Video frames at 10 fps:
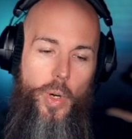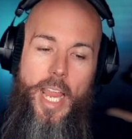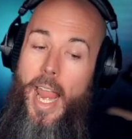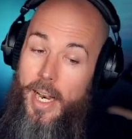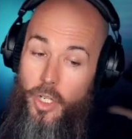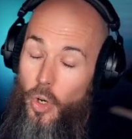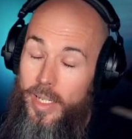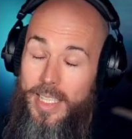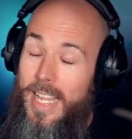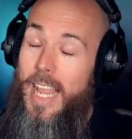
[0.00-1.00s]
can't
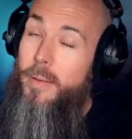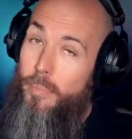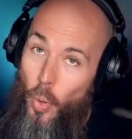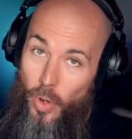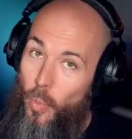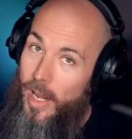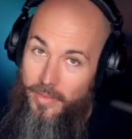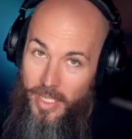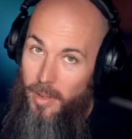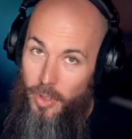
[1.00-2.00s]
currently import
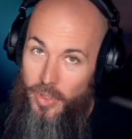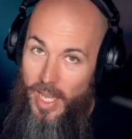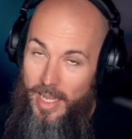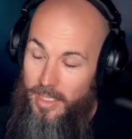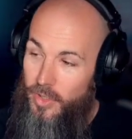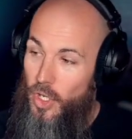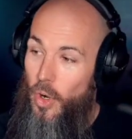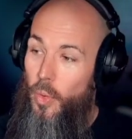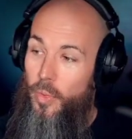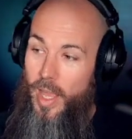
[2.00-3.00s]
wavetables yet,
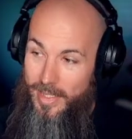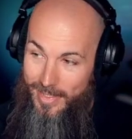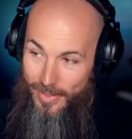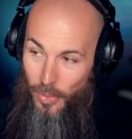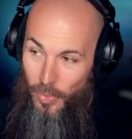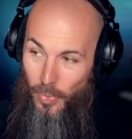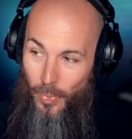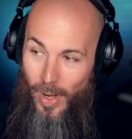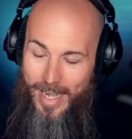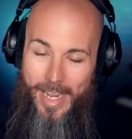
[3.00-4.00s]
so that's still
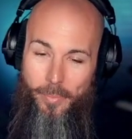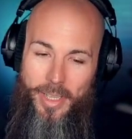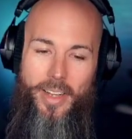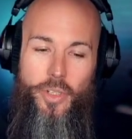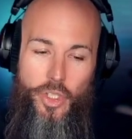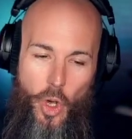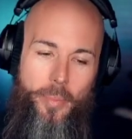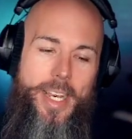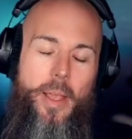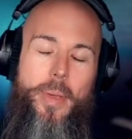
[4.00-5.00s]
waiting, but there's so
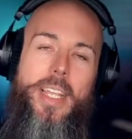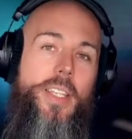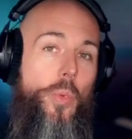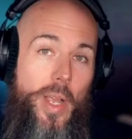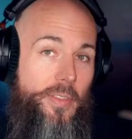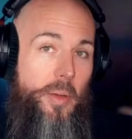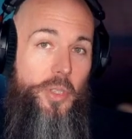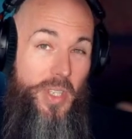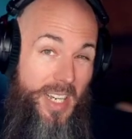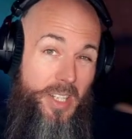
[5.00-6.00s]
many amazing
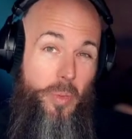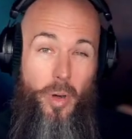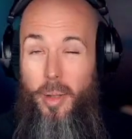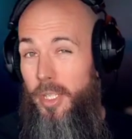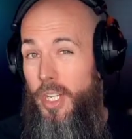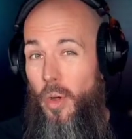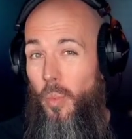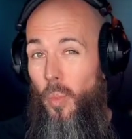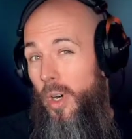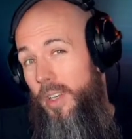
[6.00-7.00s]
wavetables in it, you probably
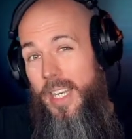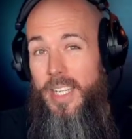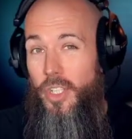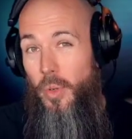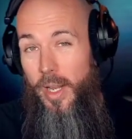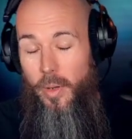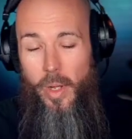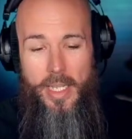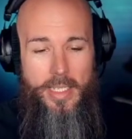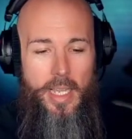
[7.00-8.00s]
wouldn't need to
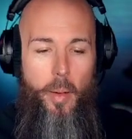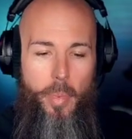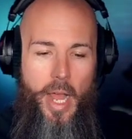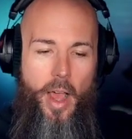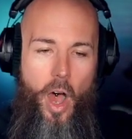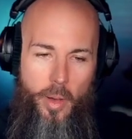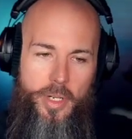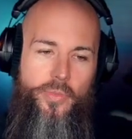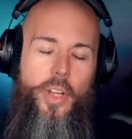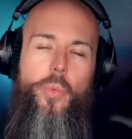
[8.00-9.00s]
anyways. But
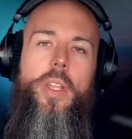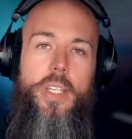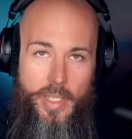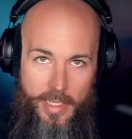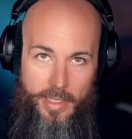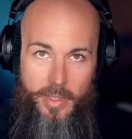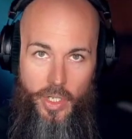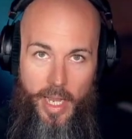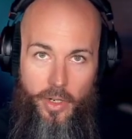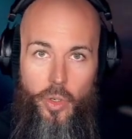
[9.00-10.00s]
Omnisphere really sets the
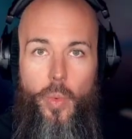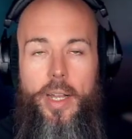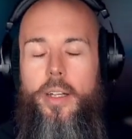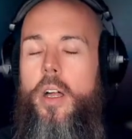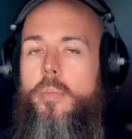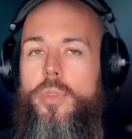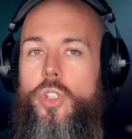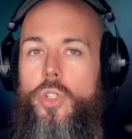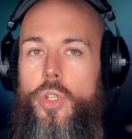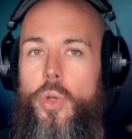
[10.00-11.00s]
standard when it
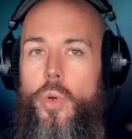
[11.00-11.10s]
comes to